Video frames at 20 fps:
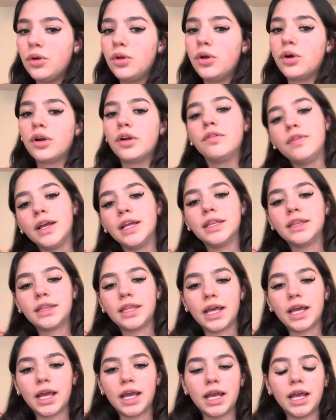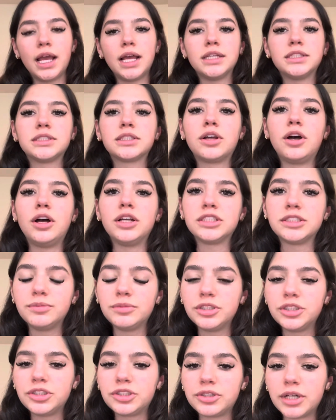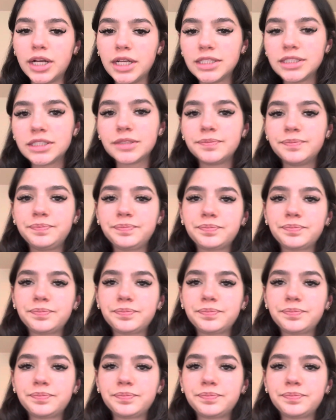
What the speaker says: or event that has caused them to stress.